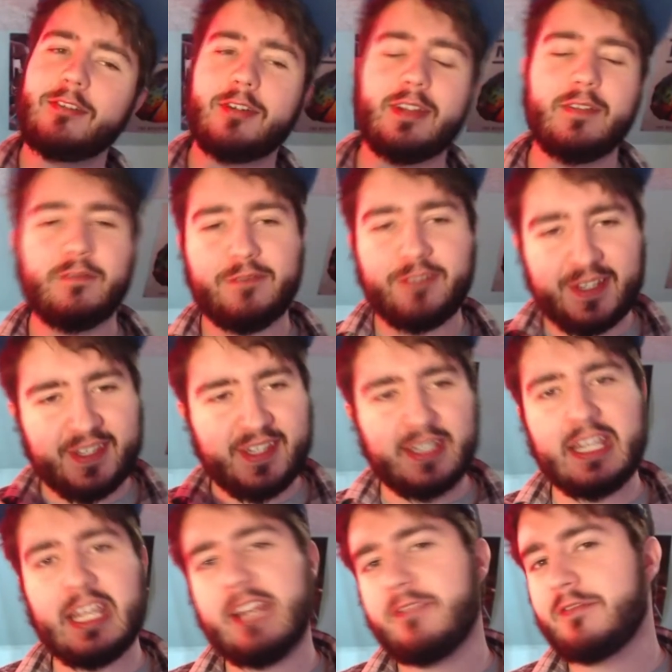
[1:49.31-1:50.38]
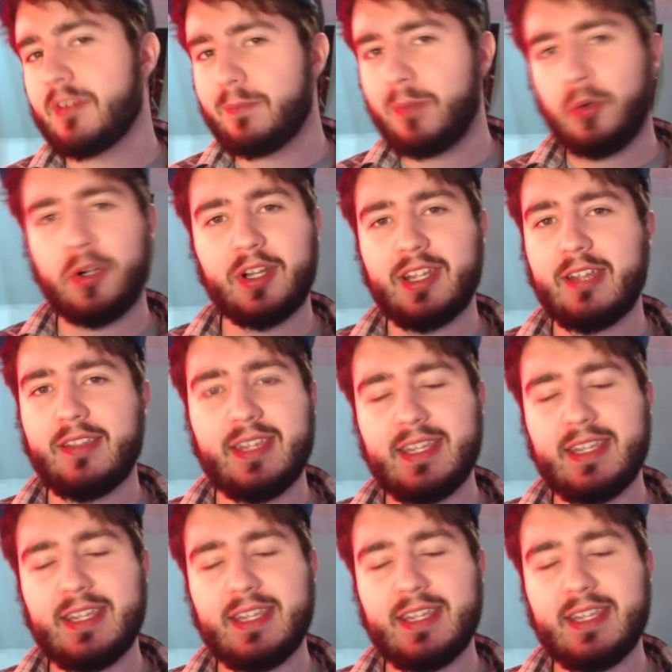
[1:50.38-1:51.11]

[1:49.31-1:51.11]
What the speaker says: investigative reporting in the